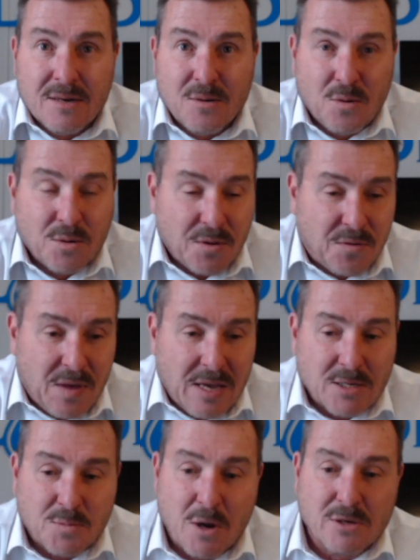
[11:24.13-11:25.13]
or the
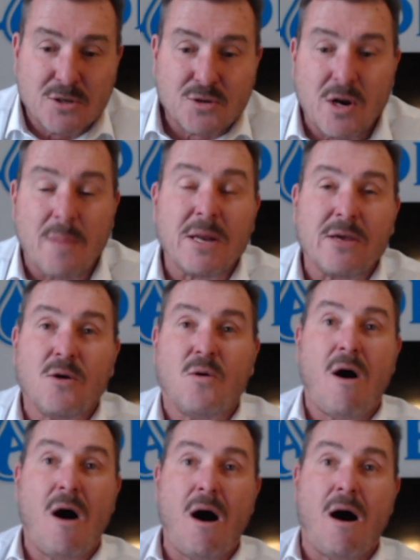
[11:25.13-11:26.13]
things most troubling
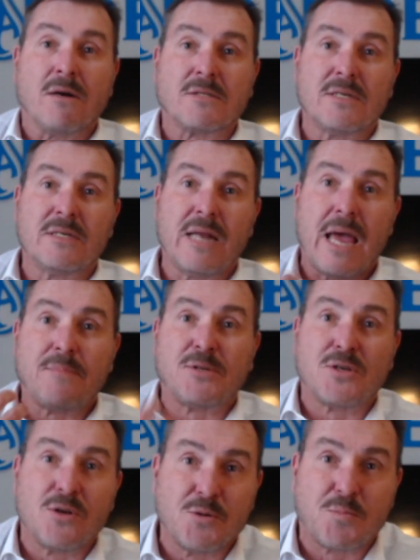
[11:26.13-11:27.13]
your heart in
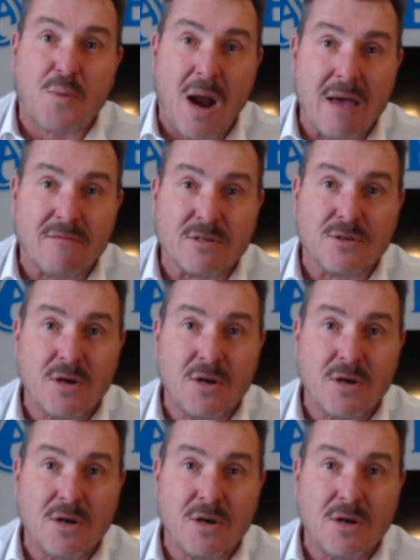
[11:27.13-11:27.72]
absolute private.